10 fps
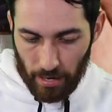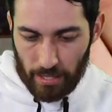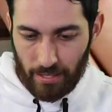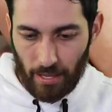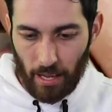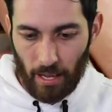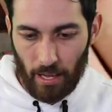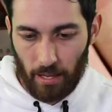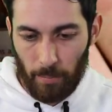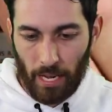is
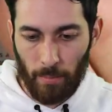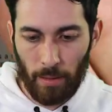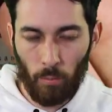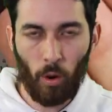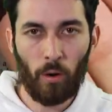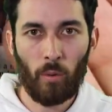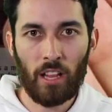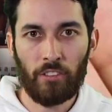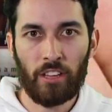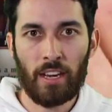becoming more
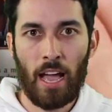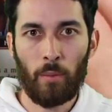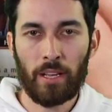relevant now